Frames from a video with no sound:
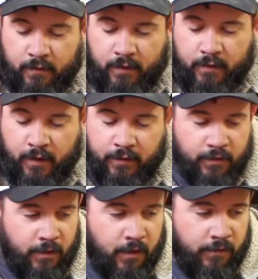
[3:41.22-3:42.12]
It takes
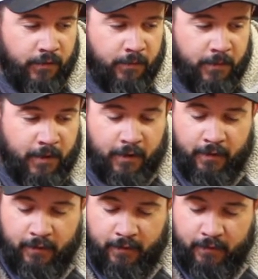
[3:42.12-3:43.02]
care of it from there.
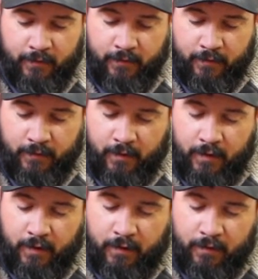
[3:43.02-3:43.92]

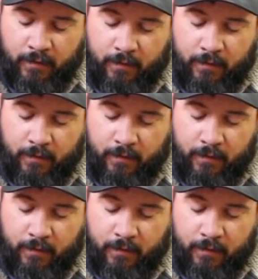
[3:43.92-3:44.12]
And